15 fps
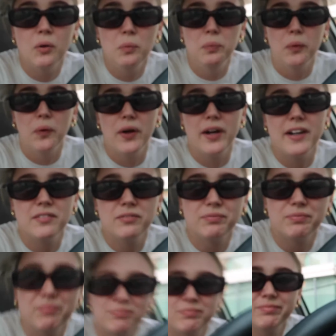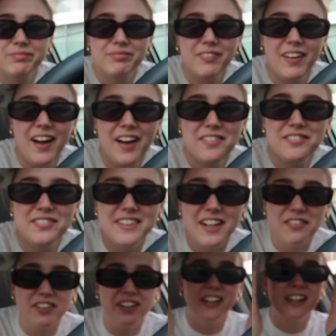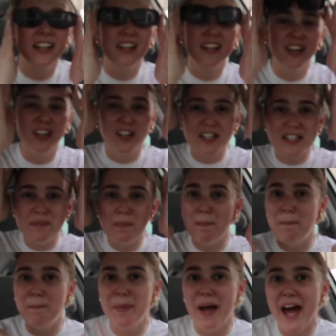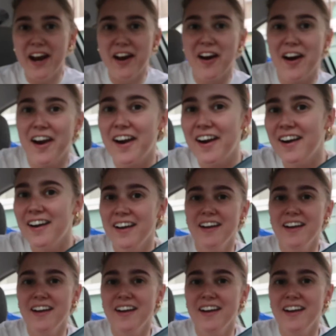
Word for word: Oh boy, I've definitely looked better.